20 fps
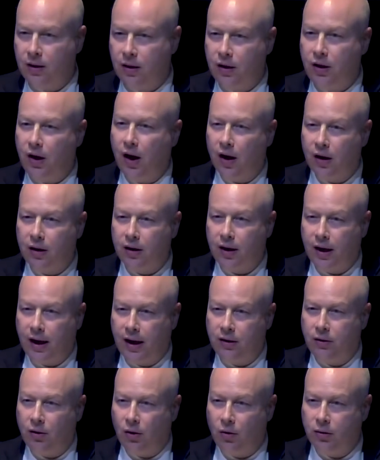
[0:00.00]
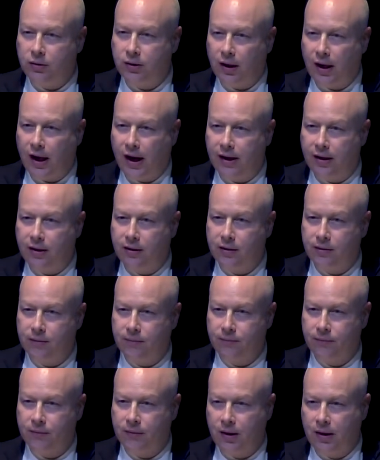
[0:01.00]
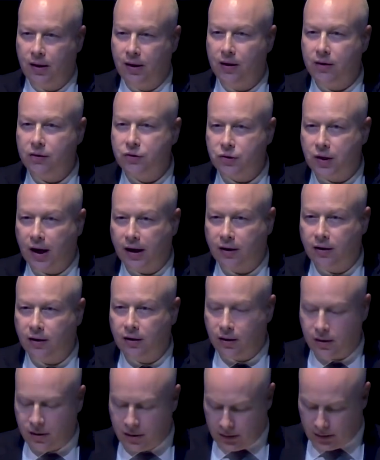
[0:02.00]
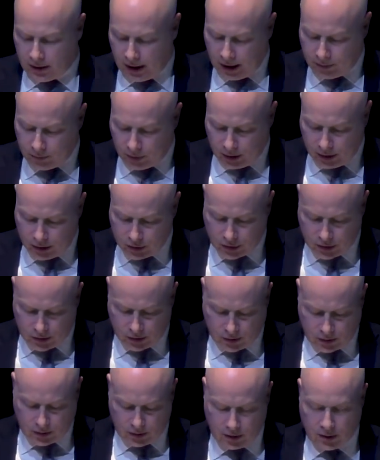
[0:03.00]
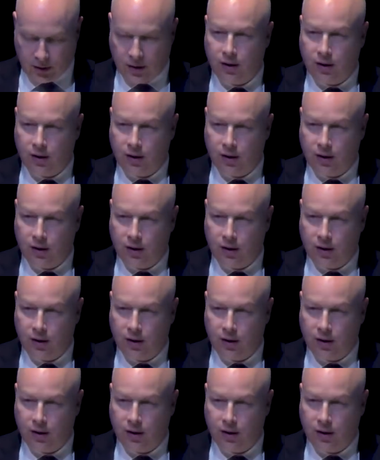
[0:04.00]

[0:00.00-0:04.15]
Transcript: young and old alike, secular and religious,